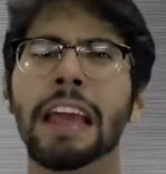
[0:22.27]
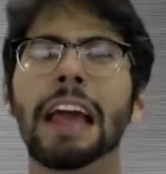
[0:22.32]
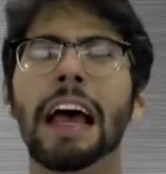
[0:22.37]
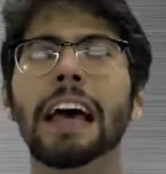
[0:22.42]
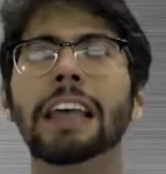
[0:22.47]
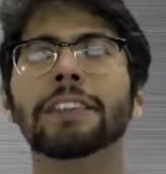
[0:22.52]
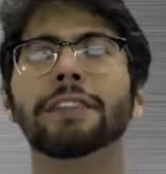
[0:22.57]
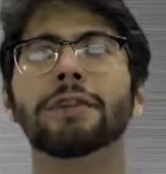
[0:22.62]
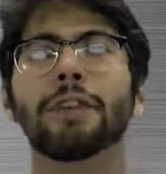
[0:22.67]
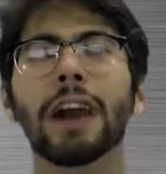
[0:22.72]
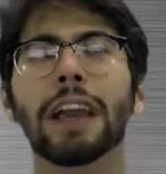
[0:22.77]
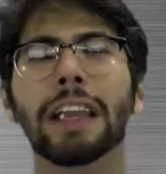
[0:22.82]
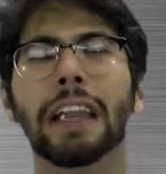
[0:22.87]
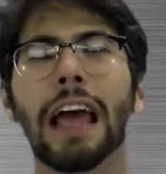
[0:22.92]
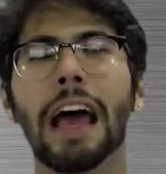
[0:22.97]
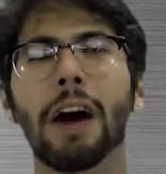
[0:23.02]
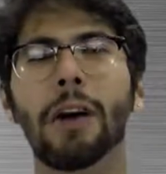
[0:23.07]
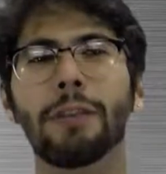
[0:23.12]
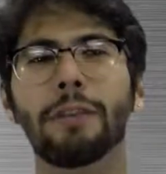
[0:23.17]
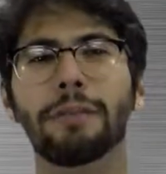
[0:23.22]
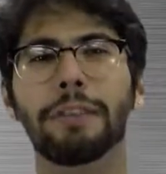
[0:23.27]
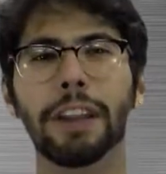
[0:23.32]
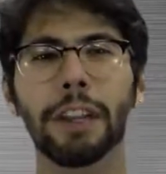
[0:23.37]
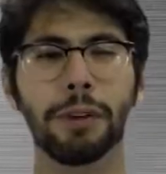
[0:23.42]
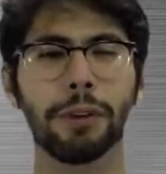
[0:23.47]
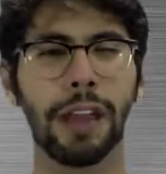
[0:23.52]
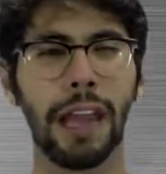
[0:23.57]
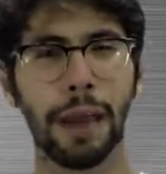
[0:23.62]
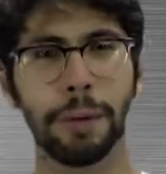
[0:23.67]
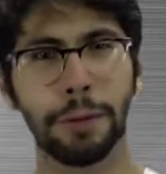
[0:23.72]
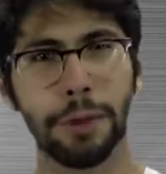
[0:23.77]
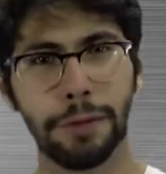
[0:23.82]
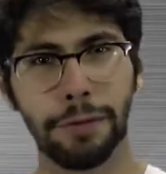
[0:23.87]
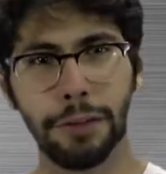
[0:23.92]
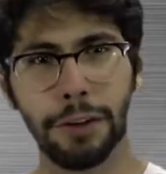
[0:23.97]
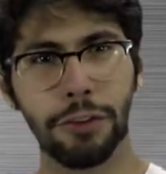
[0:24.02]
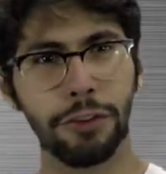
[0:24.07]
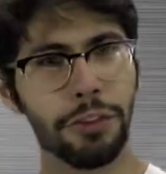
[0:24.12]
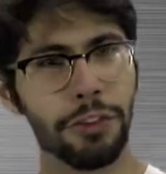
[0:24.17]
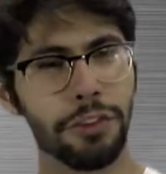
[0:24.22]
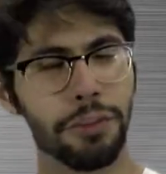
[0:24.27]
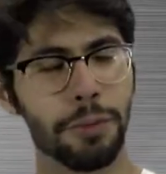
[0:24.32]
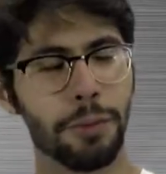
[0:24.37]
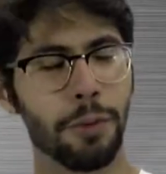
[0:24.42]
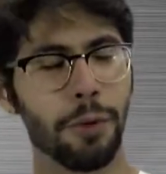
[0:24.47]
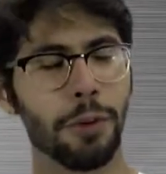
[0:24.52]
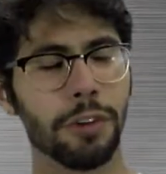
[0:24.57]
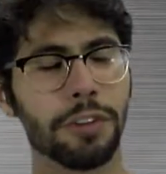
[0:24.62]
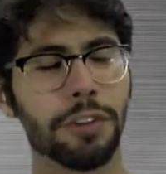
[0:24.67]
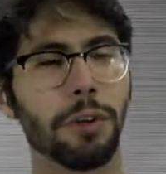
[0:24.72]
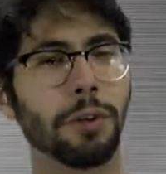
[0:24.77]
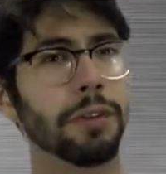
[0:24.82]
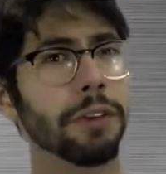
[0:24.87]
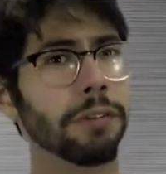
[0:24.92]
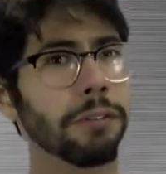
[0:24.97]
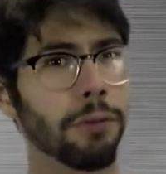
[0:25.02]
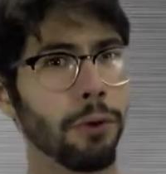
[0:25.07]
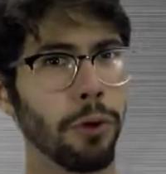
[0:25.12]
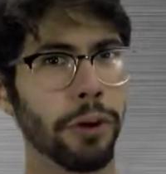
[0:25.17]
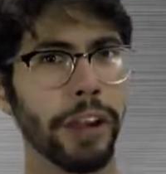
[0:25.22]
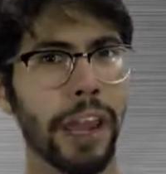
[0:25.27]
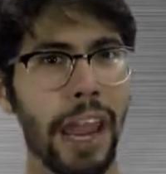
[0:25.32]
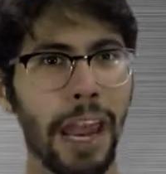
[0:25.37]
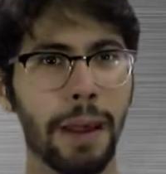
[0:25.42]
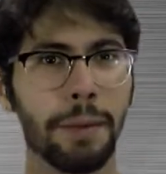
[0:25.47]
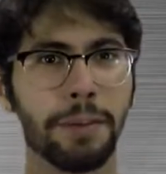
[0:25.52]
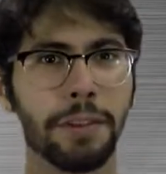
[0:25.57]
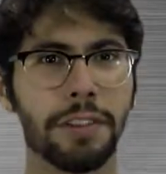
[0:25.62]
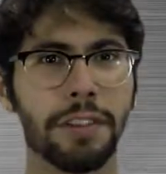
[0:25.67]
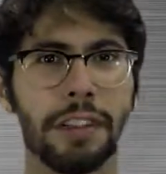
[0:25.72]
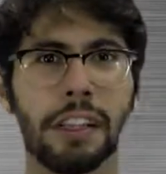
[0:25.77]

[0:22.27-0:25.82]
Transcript: As of right now, video capture features supports only 4 games: